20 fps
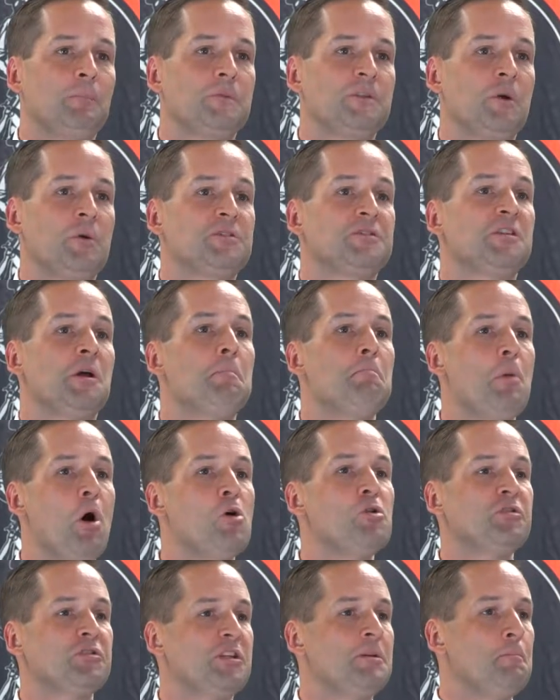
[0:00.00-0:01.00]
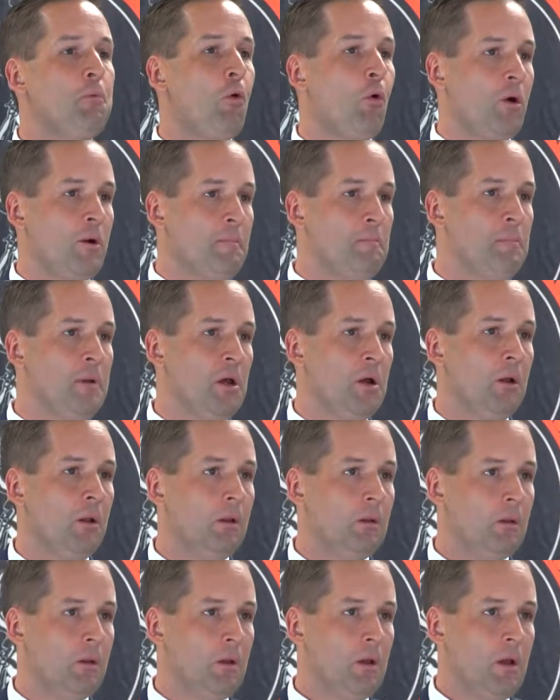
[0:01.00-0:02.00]
So it's the most important
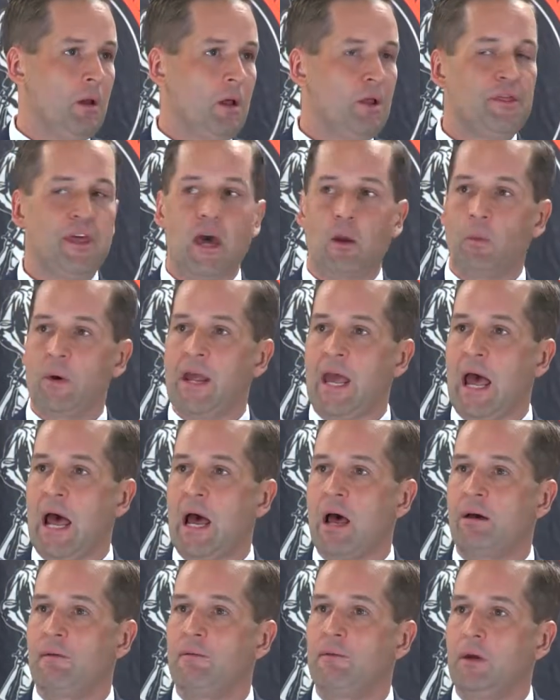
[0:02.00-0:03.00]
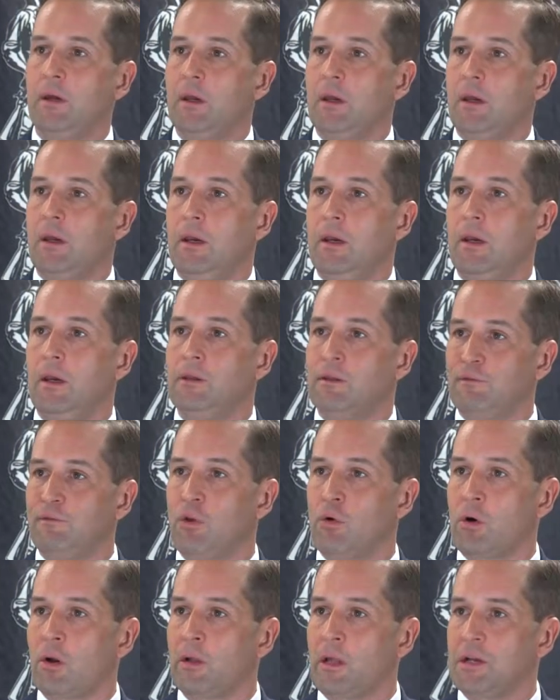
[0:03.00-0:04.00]
bill that we have in the
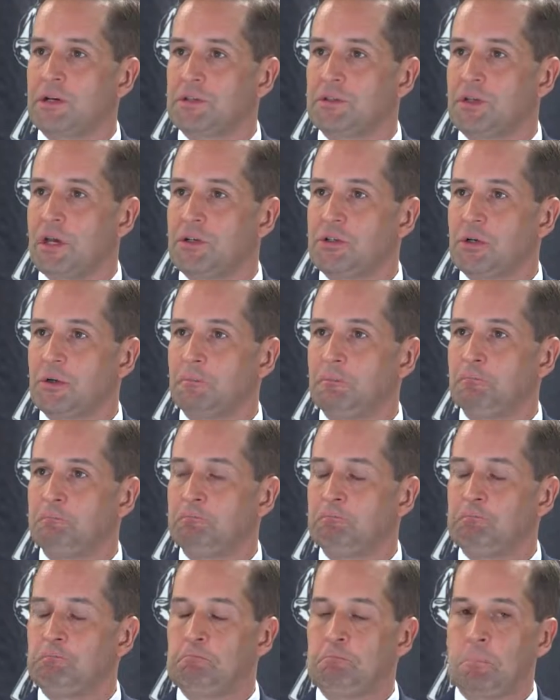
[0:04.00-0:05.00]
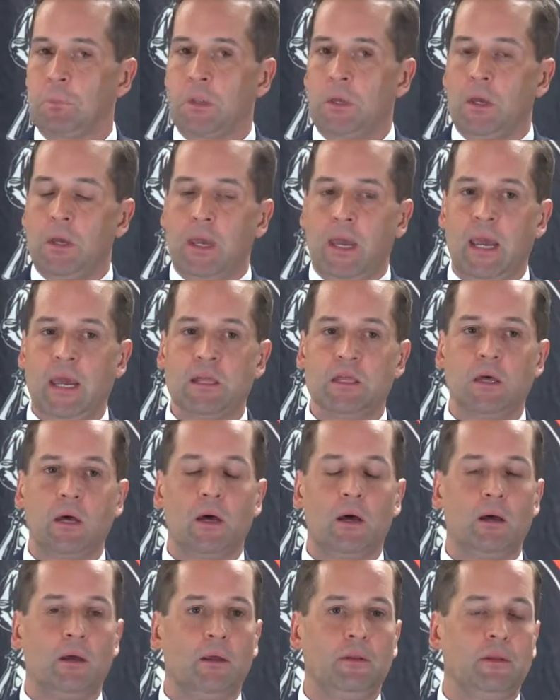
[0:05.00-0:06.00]
Florida legislature. And
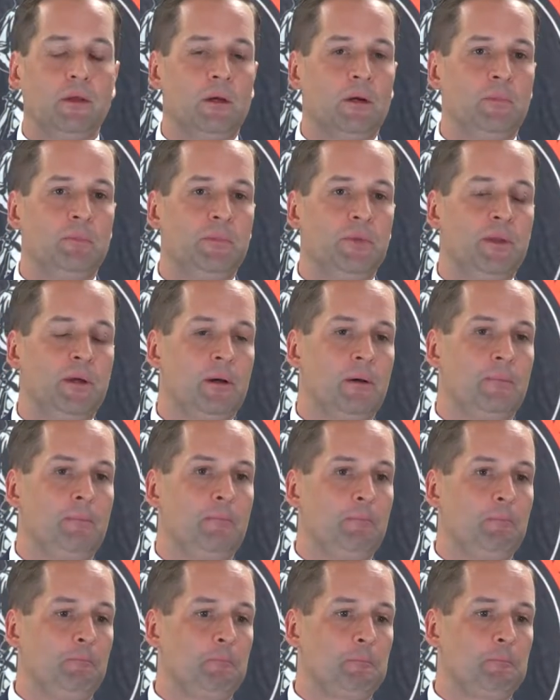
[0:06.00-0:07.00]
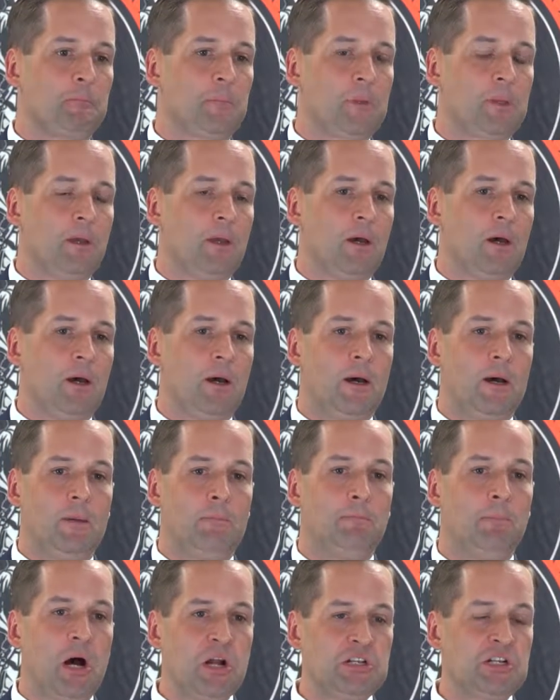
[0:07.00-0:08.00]
the
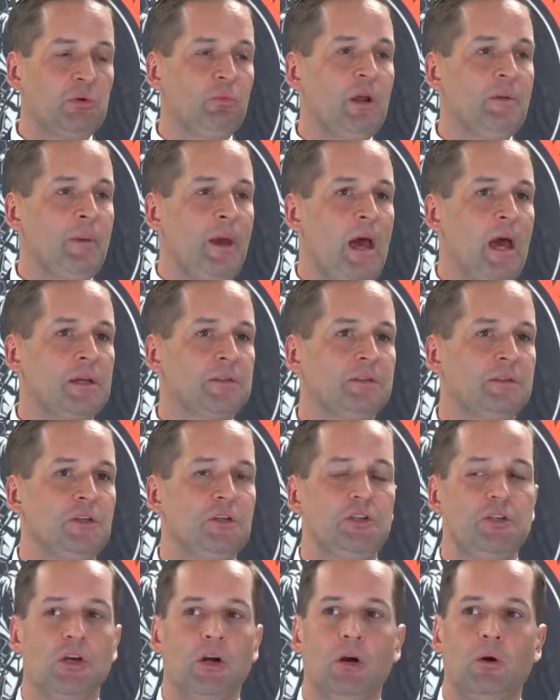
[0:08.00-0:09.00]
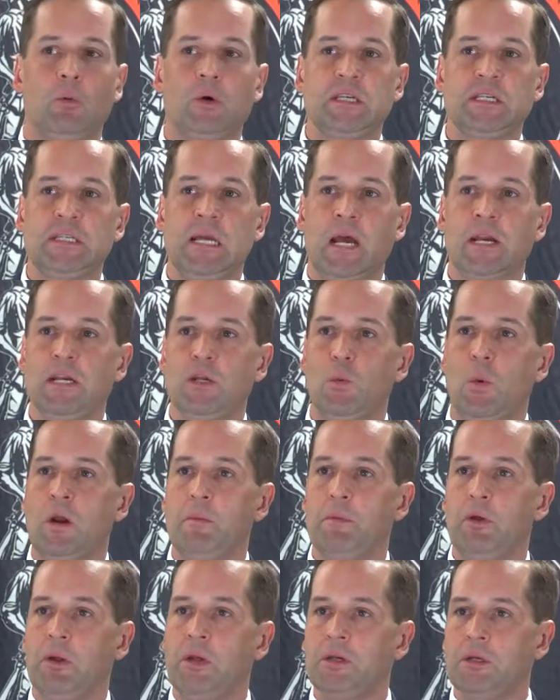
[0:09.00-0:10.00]
budget we passed this year was
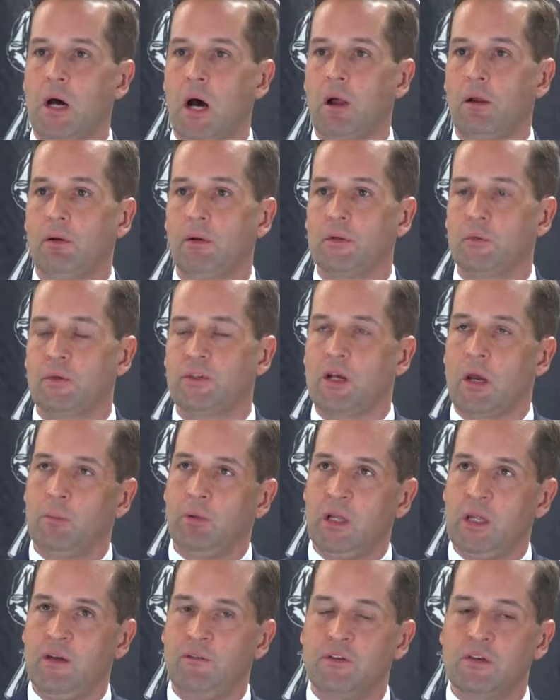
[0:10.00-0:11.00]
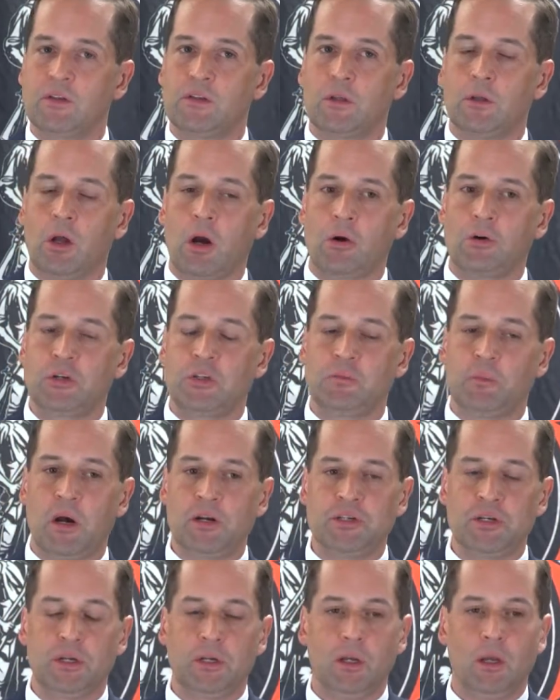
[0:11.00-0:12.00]
$91 billion, which I believe is the largest
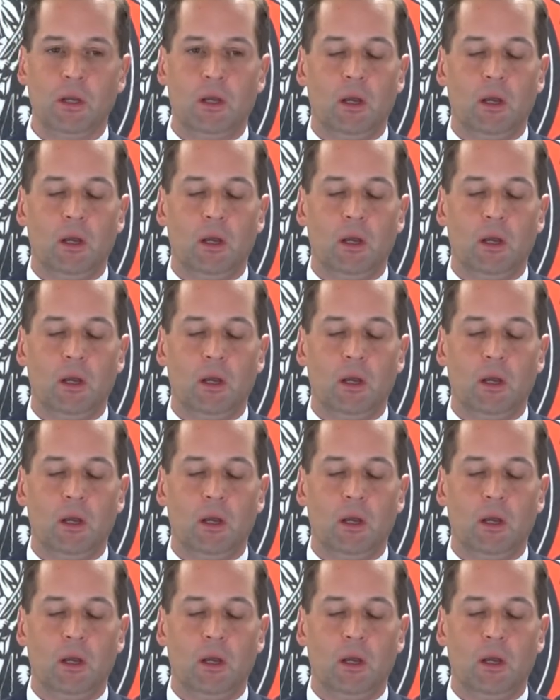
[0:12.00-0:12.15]
budget,